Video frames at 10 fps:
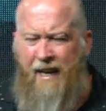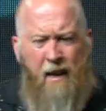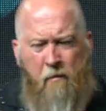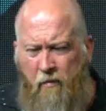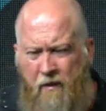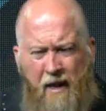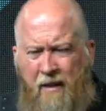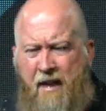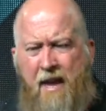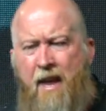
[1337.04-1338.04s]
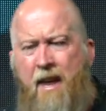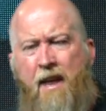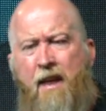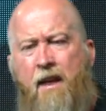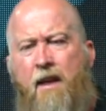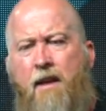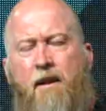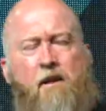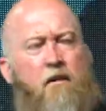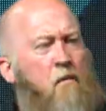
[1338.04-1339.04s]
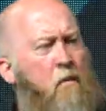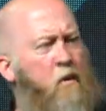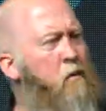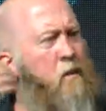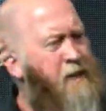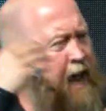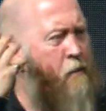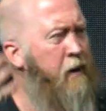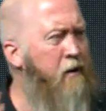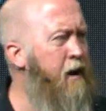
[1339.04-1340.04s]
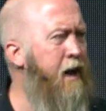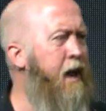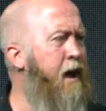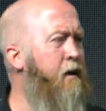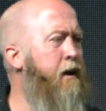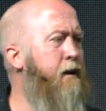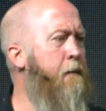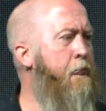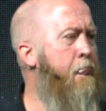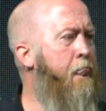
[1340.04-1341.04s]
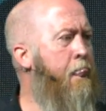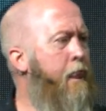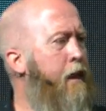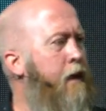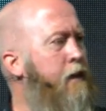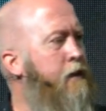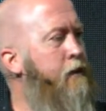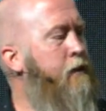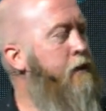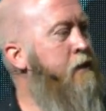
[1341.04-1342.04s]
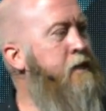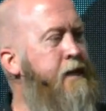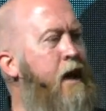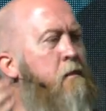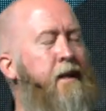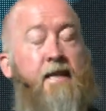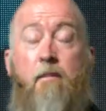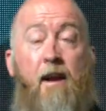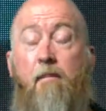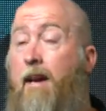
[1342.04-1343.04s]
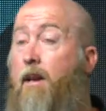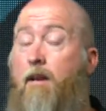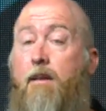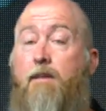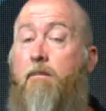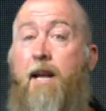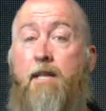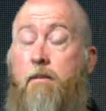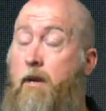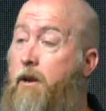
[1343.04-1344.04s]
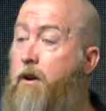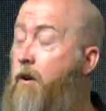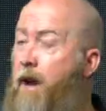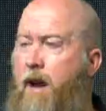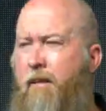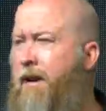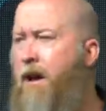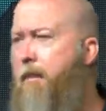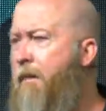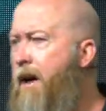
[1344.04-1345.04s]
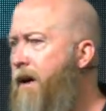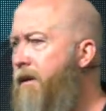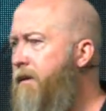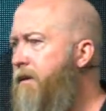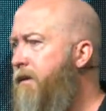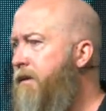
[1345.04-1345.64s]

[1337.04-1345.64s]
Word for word: I can't breathe. what's happening right now? And sit down my team and I'm like, Someone asked me, Are you all right? I'm like, No, I'm not.